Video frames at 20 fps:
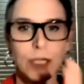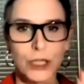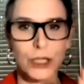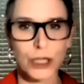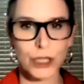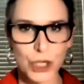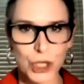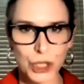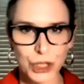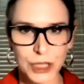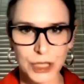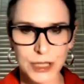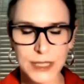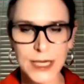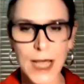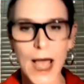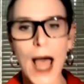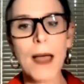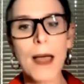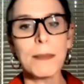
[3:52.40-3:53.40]
at a certain
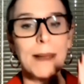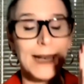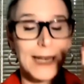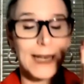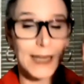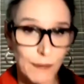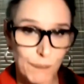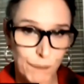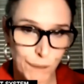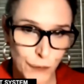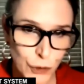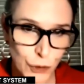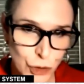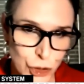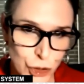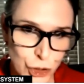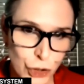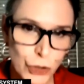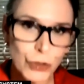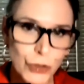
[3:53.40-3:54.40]
time, and if you
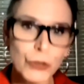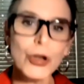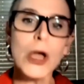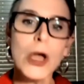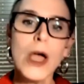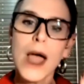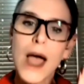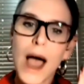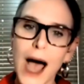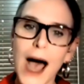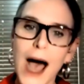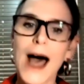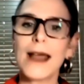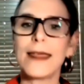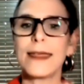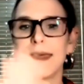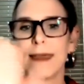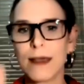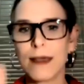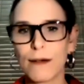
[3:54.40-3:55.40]
do,
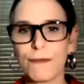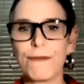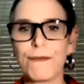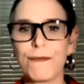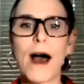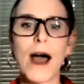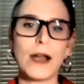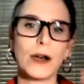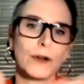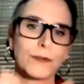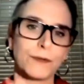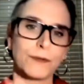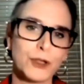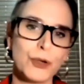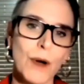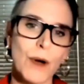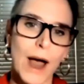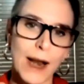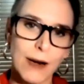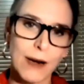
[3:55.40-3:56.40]
I think a fine of
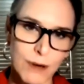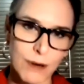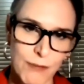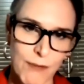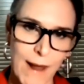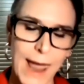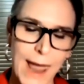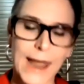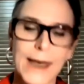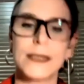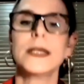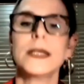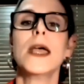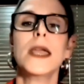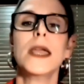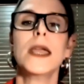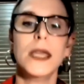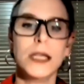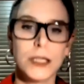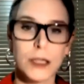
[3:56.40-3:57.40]
200 Rand
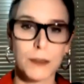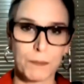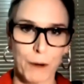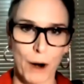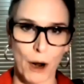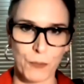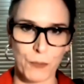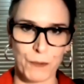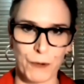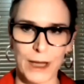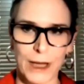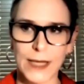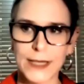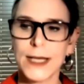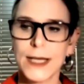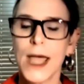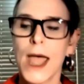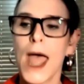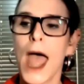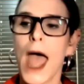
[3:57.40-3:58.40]
is
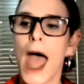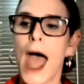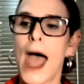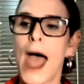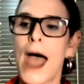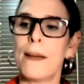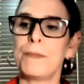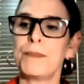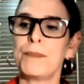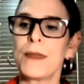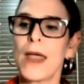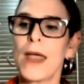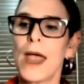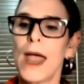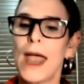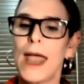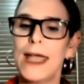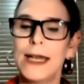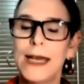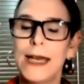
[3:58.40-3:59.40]
appropriate. Um,
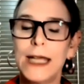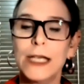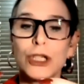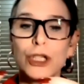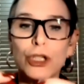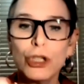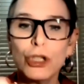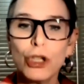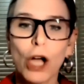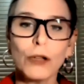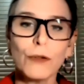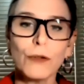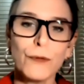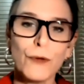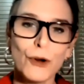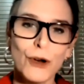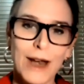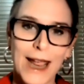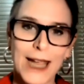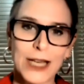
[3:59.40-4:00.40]
it is not
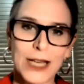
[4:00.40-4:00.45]
for